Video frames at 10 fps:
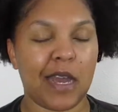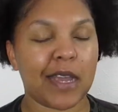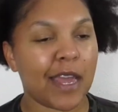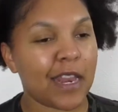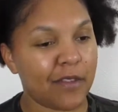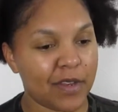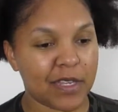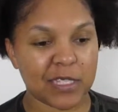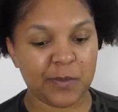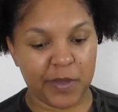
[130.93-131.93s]
I can't even
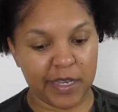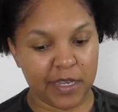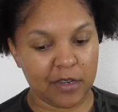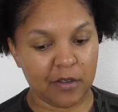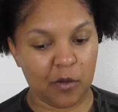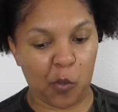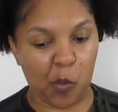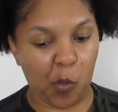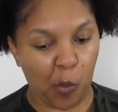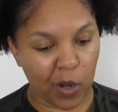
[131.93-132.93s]
explain
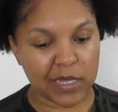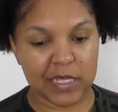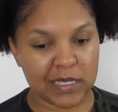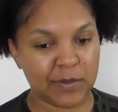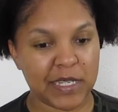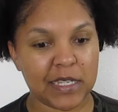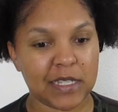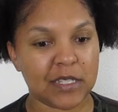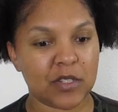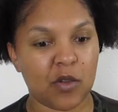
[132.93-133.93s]
what this
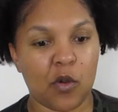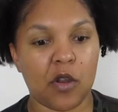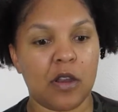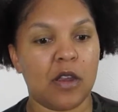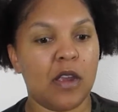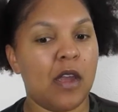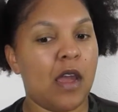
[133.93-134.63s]
means or